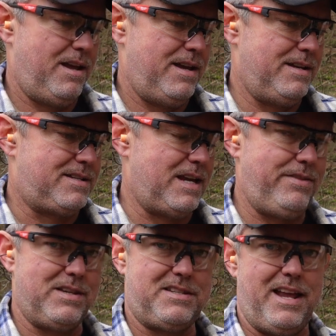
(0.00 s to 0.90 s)
and send
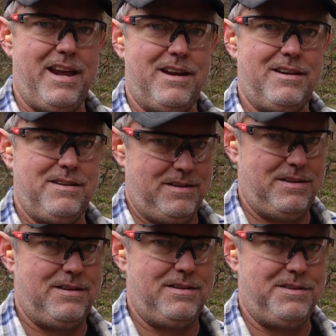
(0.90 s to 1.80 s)
this thing
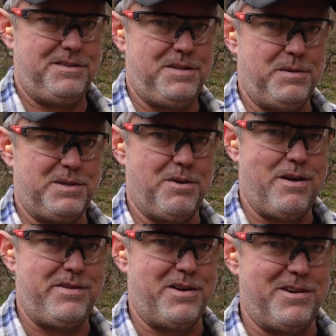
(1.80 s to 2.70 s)
to its
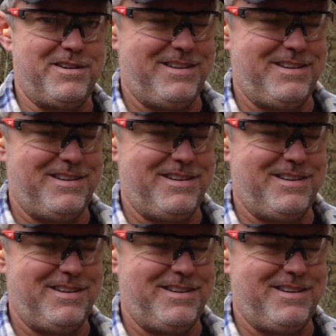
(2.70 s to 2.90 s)
graveyard.